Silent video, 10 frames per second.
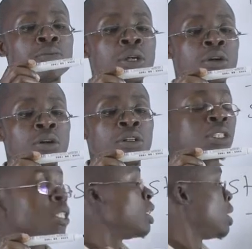
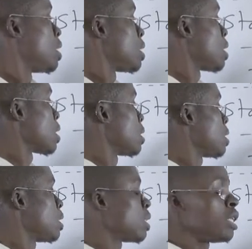Because it is
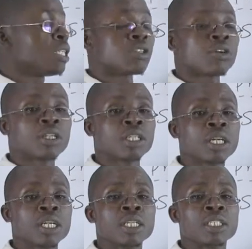existing in
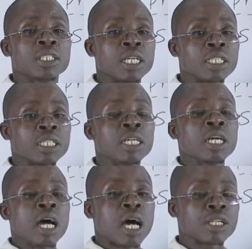solid state
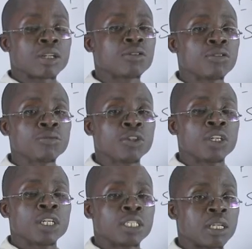at
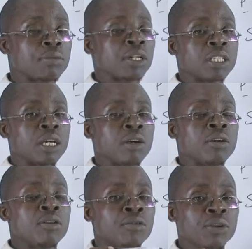room temperature.
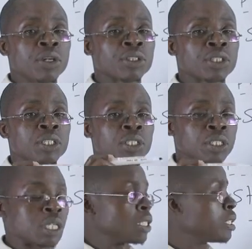Fixed
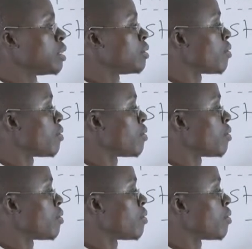state.